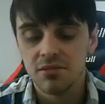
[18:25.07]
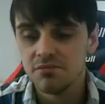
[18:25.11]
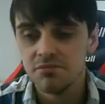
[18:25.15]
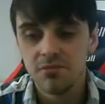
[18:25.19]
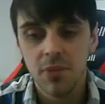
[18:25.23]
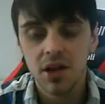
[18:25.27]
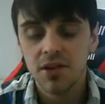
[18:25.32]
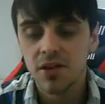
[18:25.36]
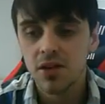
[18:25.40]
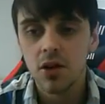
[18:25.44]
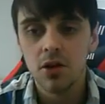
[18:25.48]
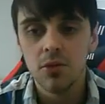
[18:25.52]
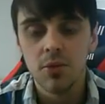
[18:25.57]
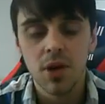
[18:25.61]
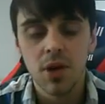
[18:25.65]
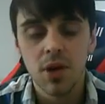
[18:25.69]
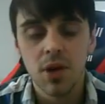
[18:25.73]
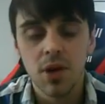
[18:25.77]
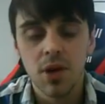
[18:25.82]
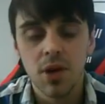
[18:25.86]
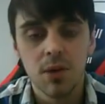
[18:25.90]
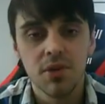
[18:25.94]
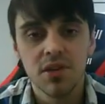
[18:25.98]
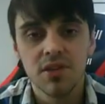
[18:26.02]

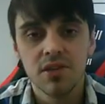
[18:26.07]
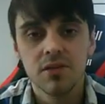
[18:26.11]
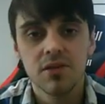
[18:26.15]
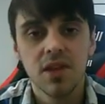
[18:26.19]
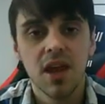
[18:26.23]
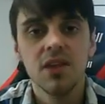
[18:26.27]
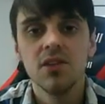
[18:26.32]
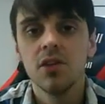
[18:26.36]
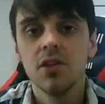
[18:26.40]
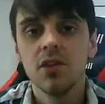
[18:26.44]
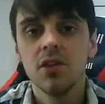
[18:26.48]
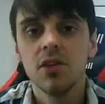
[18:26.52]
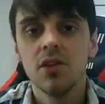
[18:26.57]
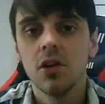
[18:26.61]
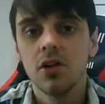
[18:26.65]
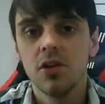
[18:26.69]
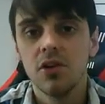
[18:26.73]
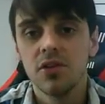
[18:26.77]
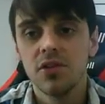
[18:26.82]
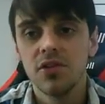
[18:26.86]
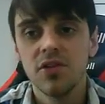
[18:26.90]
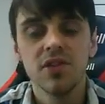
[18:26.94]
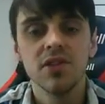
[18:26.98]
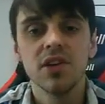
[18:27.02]
$10,
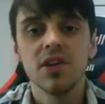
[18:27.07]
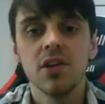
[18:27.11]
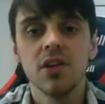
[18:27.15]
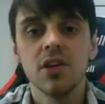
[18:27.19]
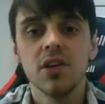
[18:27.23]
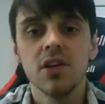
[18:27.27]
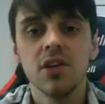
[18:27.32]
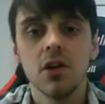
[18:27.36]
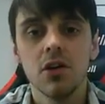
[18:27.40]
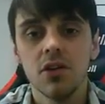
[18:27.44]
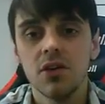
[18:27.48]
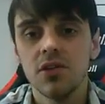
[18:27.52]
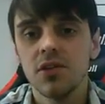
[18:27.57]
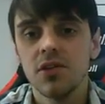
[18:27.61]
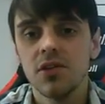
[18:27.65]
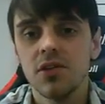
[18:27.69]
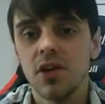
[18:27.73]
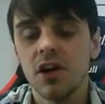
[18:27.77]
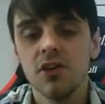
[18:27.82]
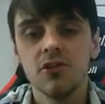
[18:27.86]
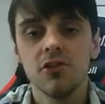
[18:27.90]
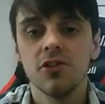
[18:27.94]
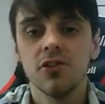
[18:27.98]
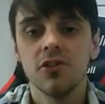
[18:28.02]
$50,
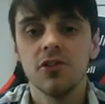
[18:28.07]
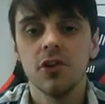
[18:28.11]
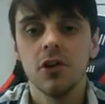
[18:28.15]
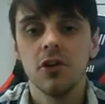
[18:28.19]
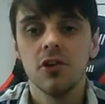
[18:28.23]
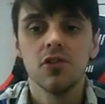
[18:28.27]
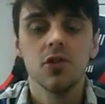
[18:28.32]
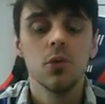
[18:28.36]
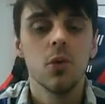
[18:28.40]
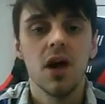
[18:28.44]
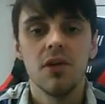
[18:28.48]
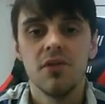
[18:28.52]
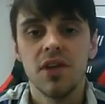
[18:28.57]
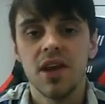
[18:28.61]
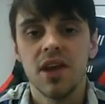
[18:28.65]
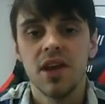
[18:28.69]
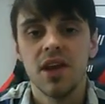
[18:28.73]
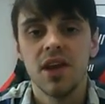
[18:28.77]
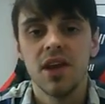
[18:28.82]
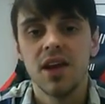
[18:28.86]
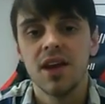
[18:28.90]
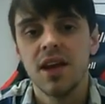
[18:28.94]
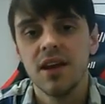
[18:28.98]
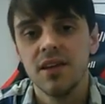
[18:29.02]
$100 or whatever
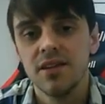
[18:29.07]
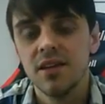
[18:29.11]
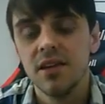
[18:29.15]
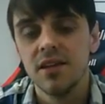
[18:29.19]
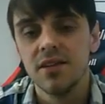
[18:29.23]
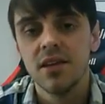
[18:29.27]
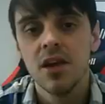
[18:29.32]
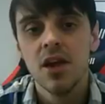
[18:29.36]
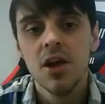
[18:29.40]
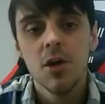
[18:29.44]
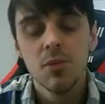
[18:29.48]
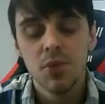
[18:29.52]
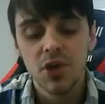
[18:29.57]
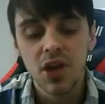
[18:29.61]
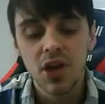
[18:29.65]
that case is.